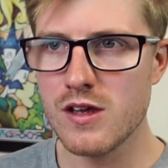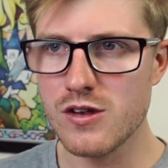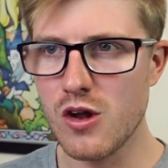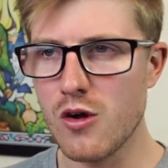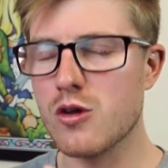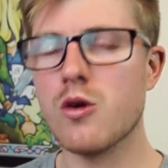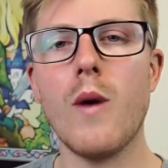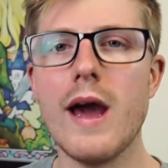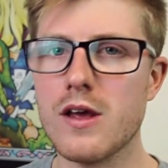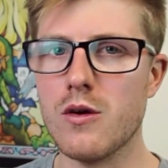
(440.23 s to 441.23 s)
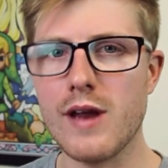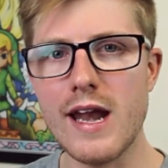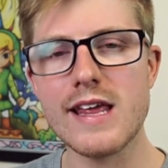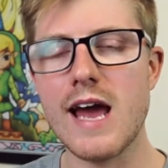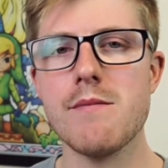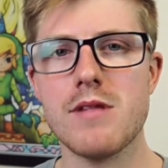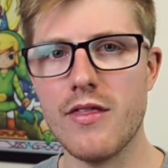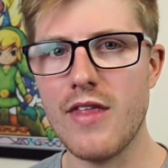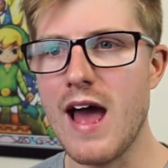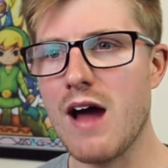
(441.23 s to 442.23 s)
you know Quake or any games
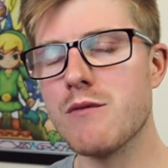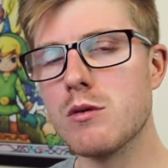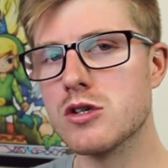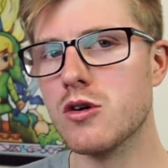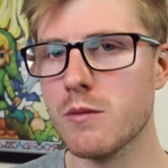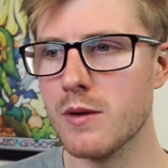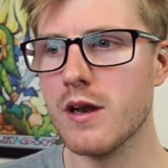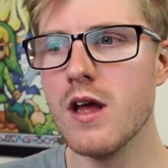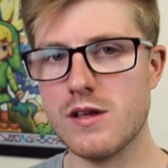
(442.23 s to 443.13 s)
like that, Unreal Tournament.